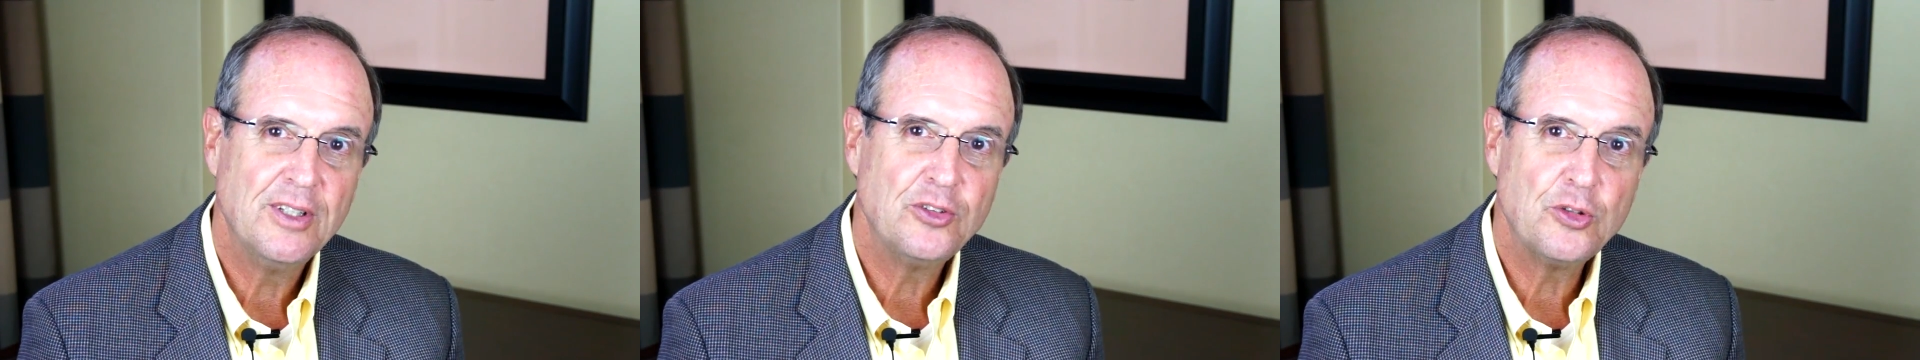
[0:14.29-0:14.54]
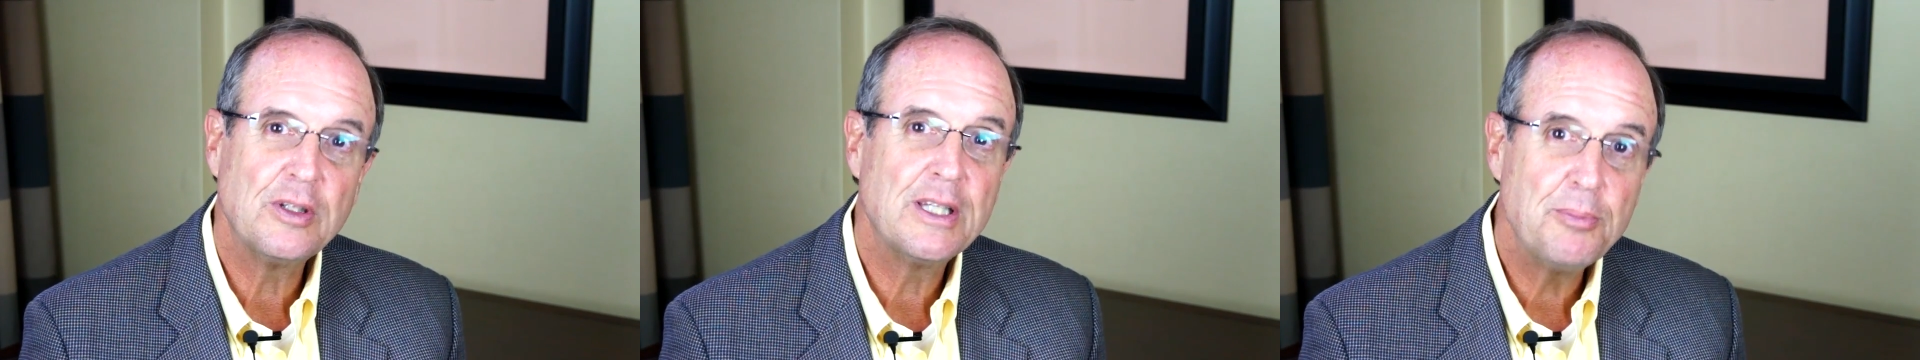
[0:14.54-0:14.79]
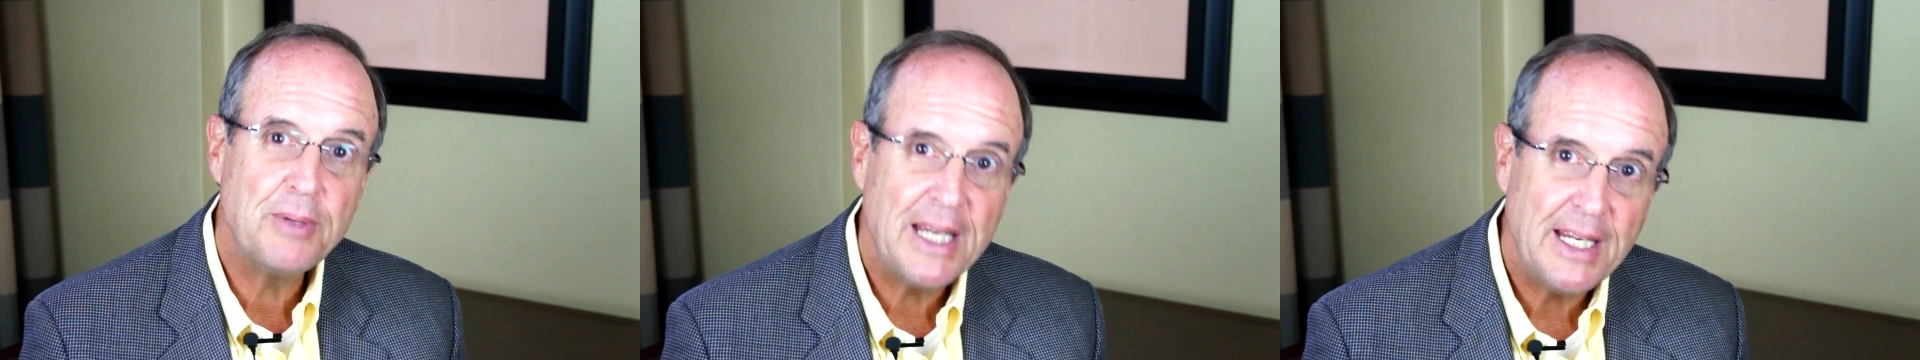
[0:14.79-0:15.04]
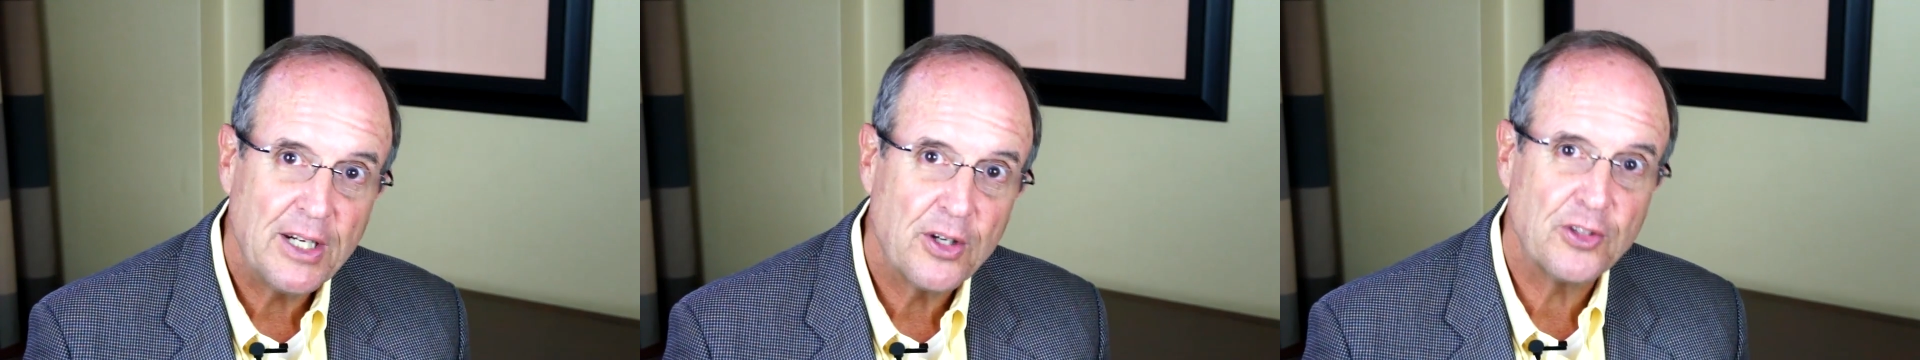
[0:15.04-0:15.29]
to
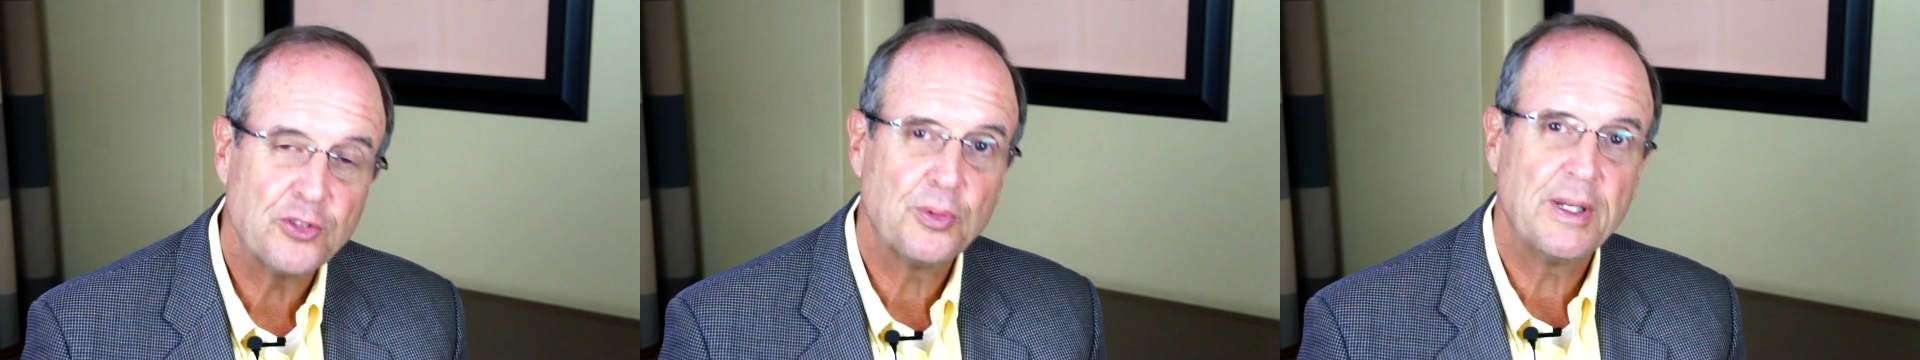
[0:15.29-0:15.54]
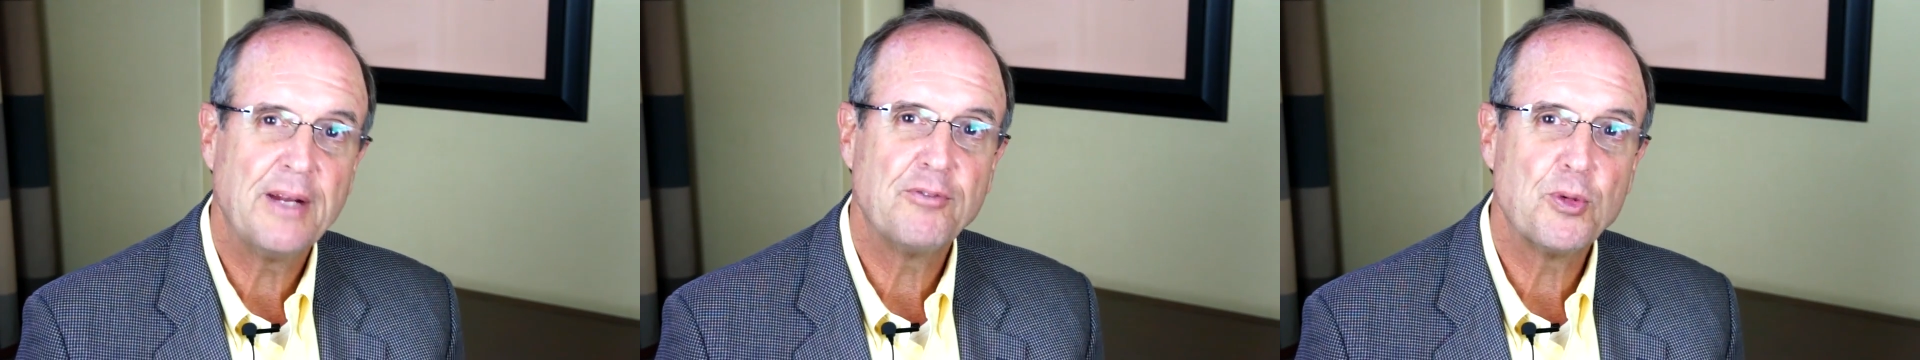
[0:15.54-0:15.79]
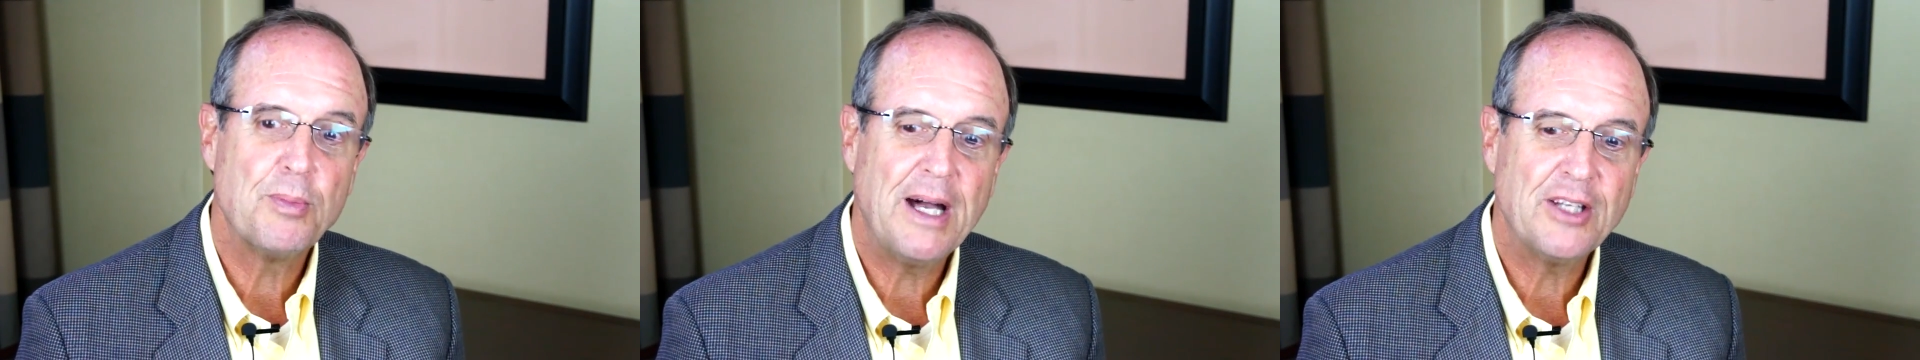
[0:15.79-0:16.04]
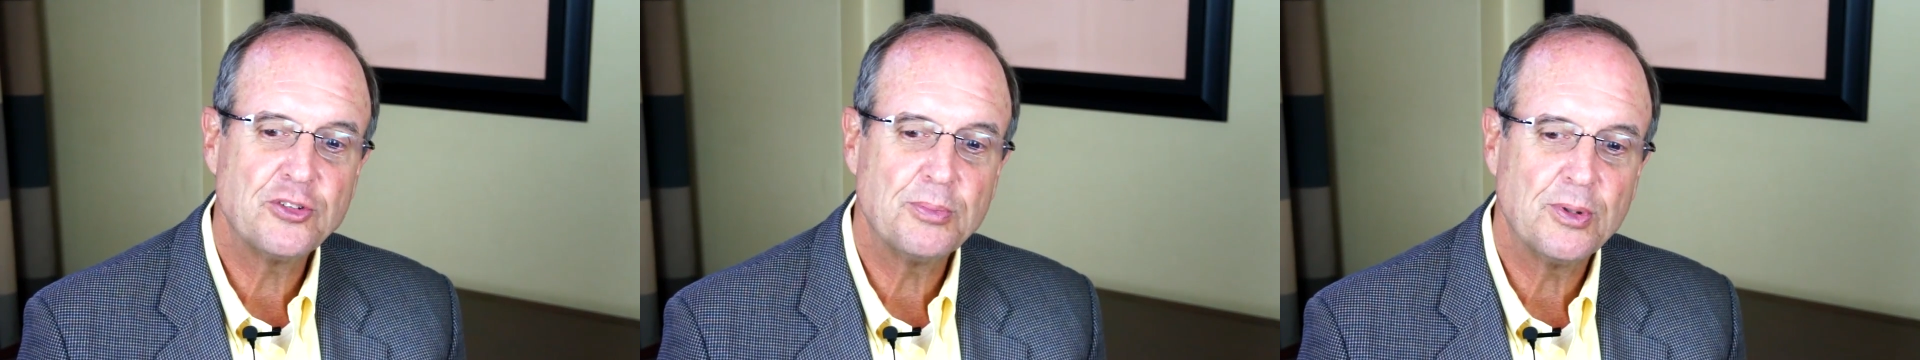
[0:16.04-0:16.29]
eliminate errors whenever
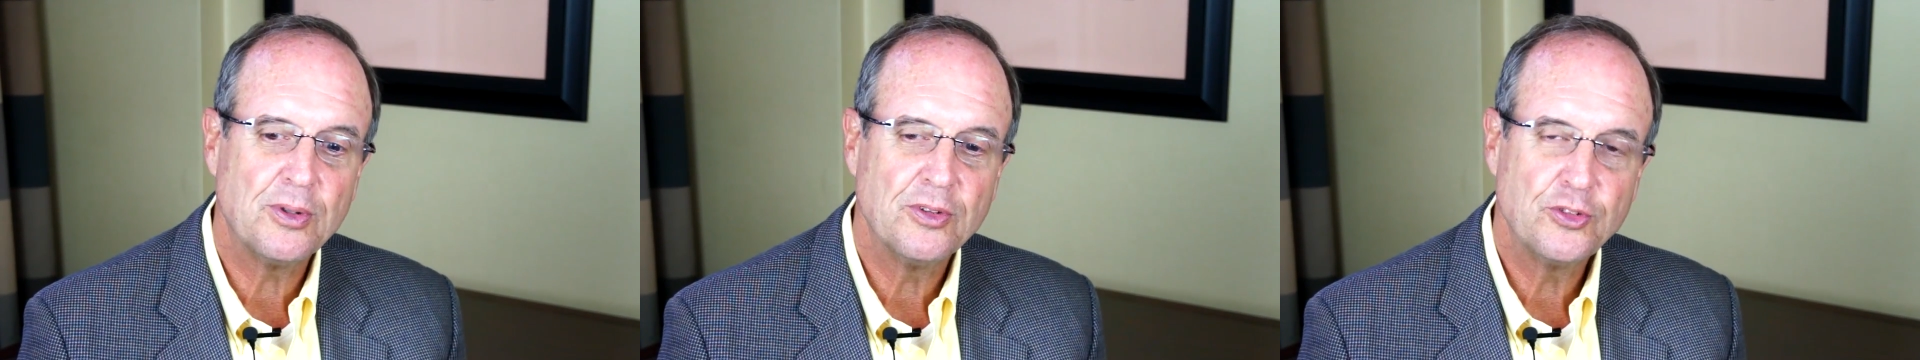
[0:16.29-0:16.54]
possible,